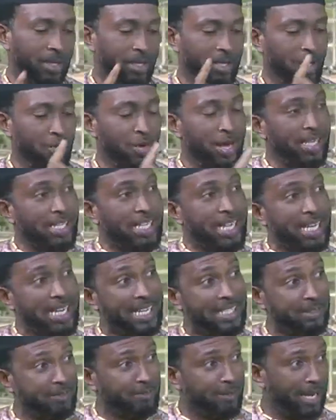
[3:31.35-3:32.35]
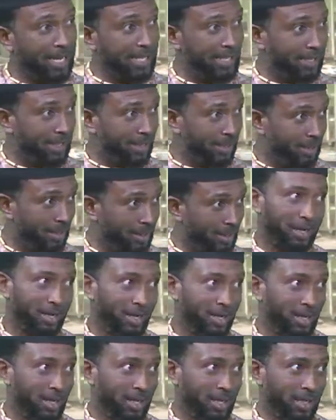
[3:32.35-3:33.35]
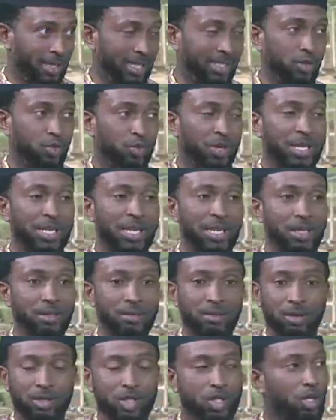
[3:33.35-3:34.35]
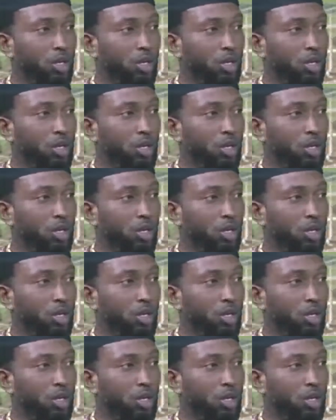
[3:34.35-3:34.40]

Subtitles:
They were de-identified. That's where they lost